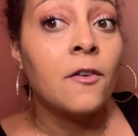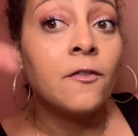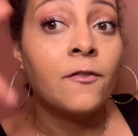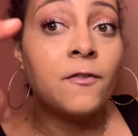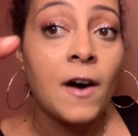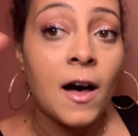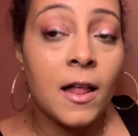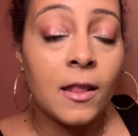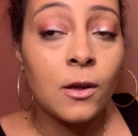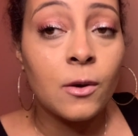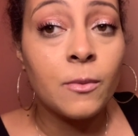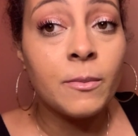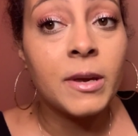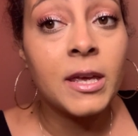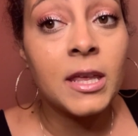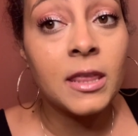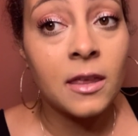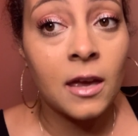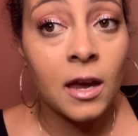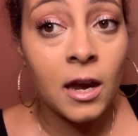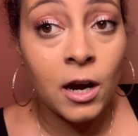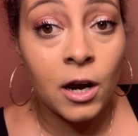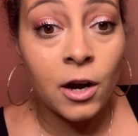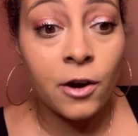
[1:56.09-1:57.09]
follow me
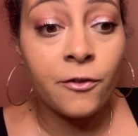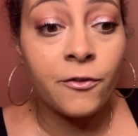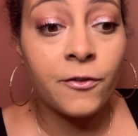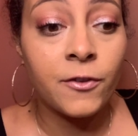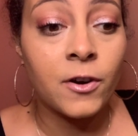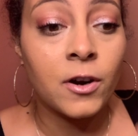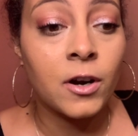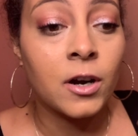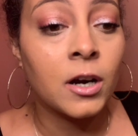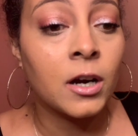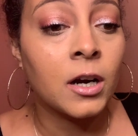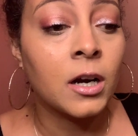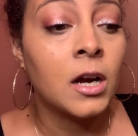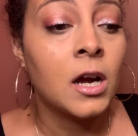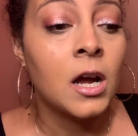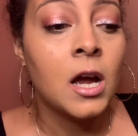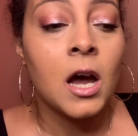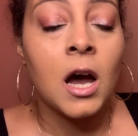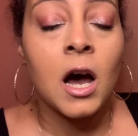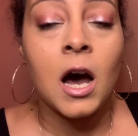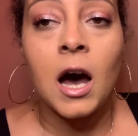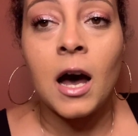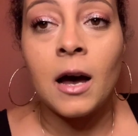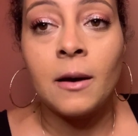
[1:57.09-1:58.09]
there for
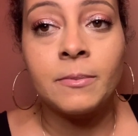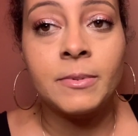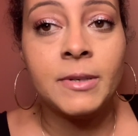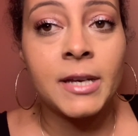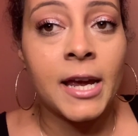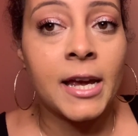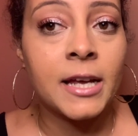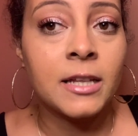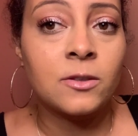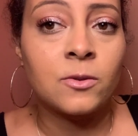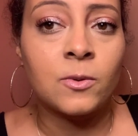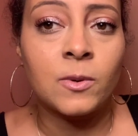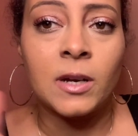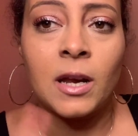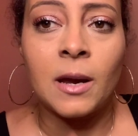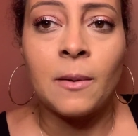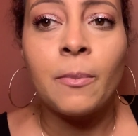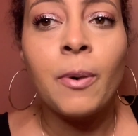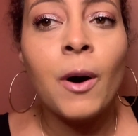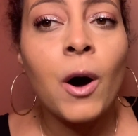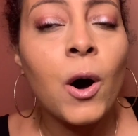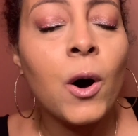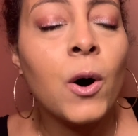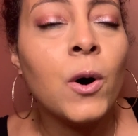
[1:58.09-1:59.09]
updates when I
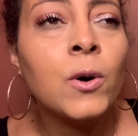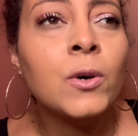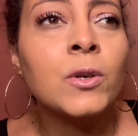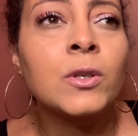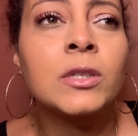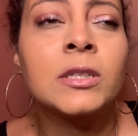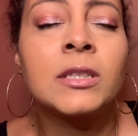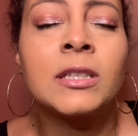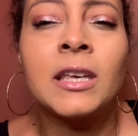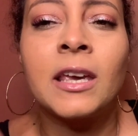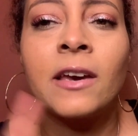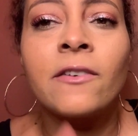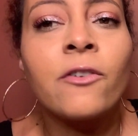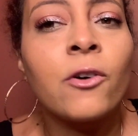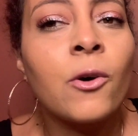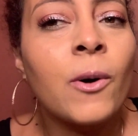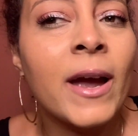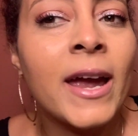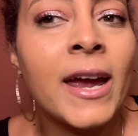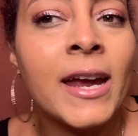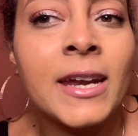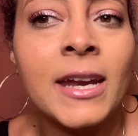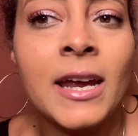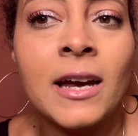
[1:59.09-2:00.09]
post,
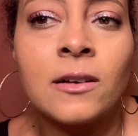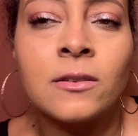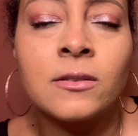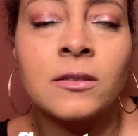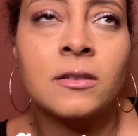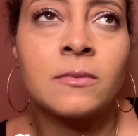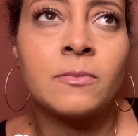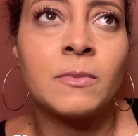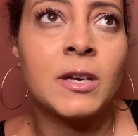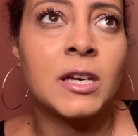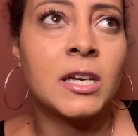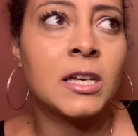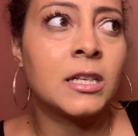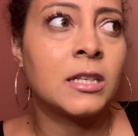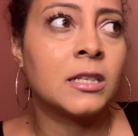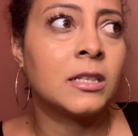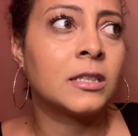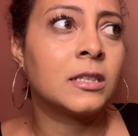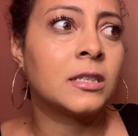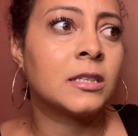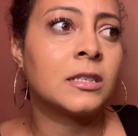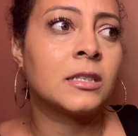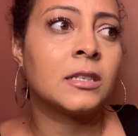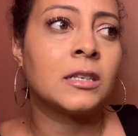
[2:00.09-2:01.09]
giveaway
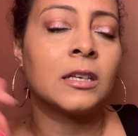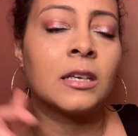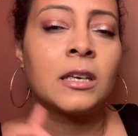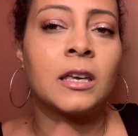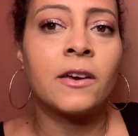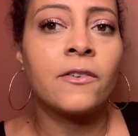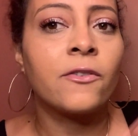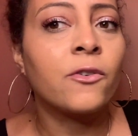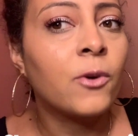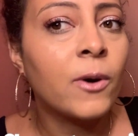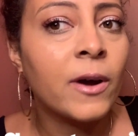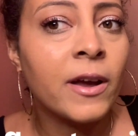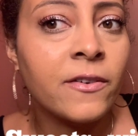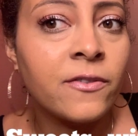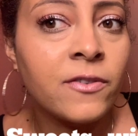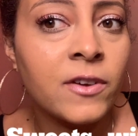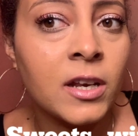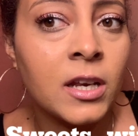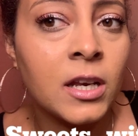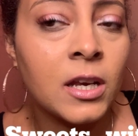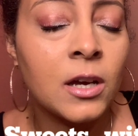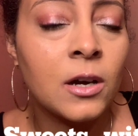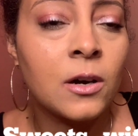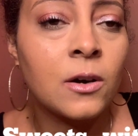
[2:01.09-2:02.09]
announcements, giveaway
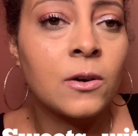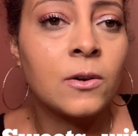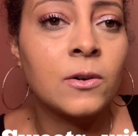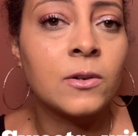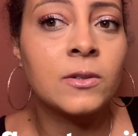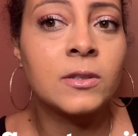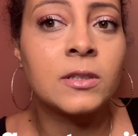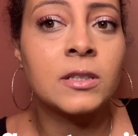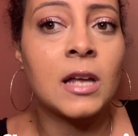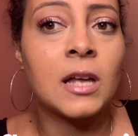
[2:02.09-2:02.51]
videos.